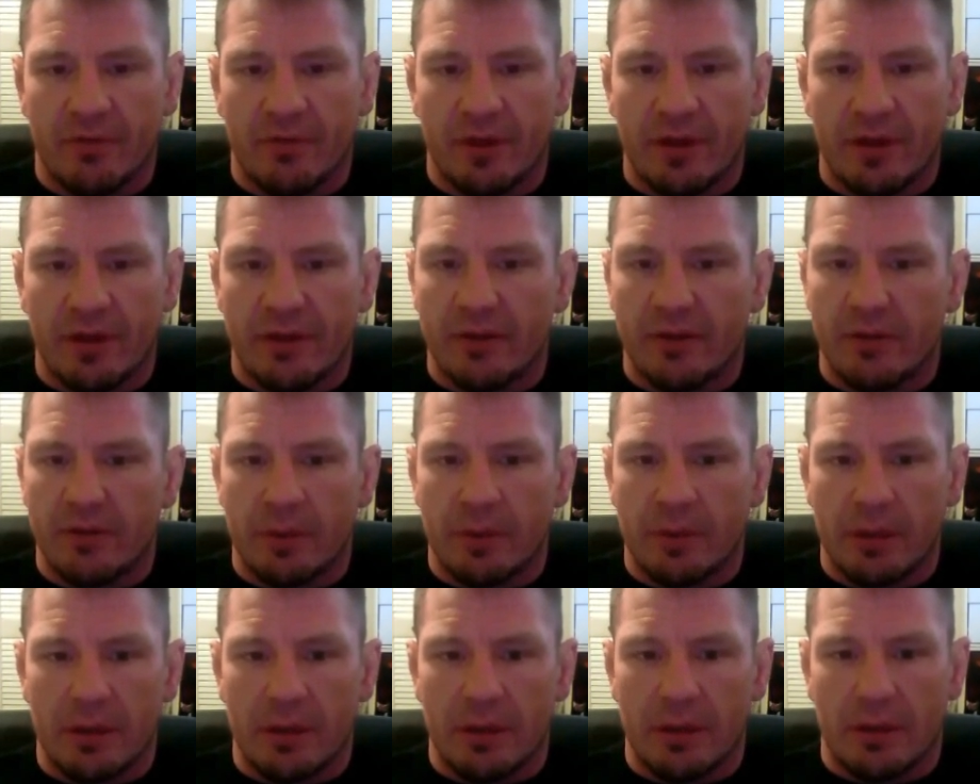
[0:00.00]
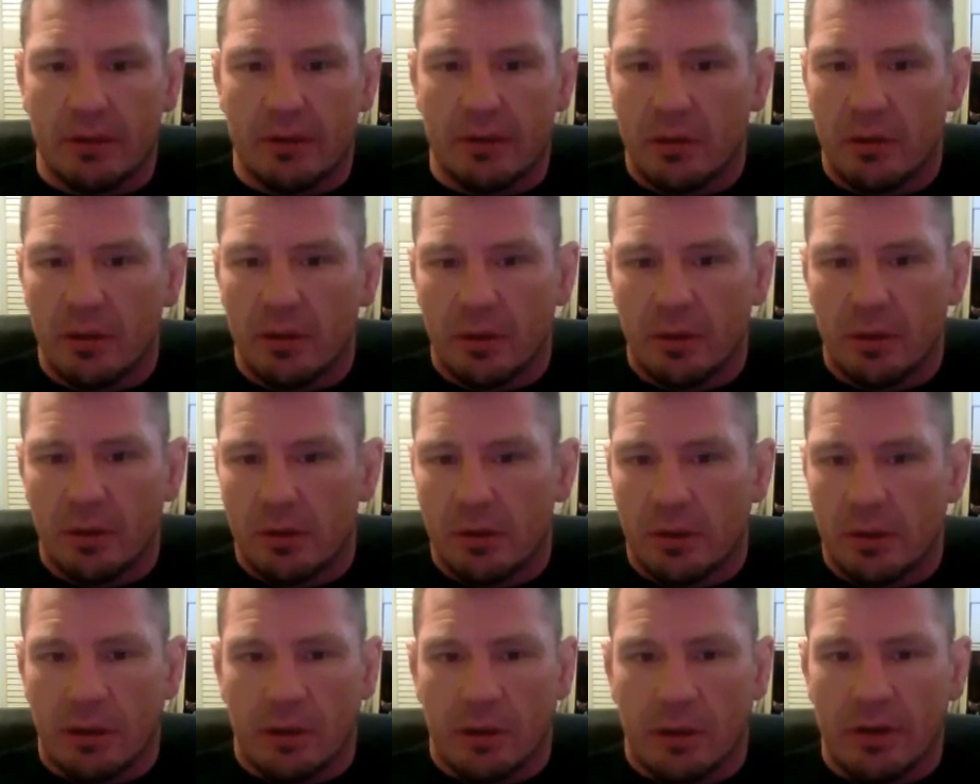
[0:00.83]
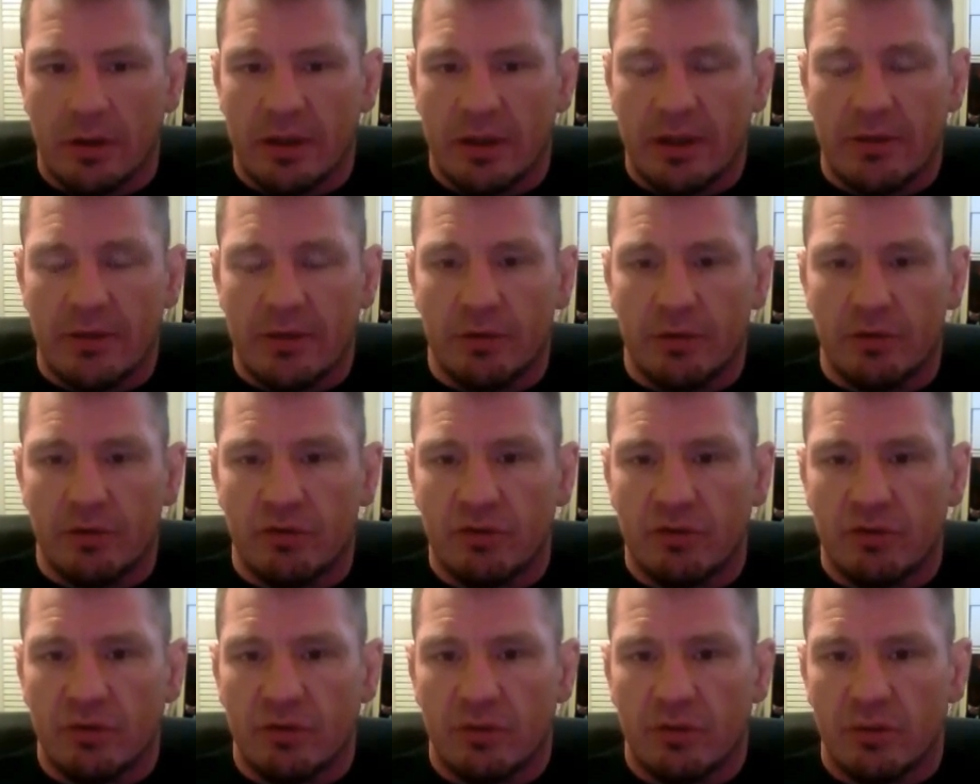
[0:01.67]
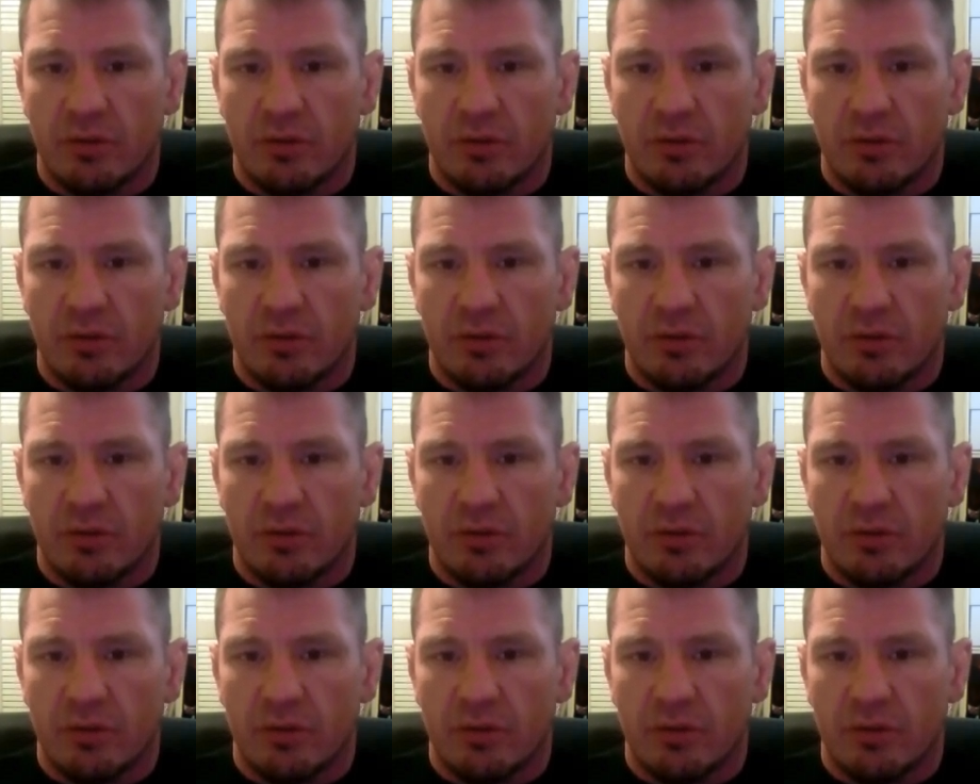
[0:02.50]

fight to be, you know, huge.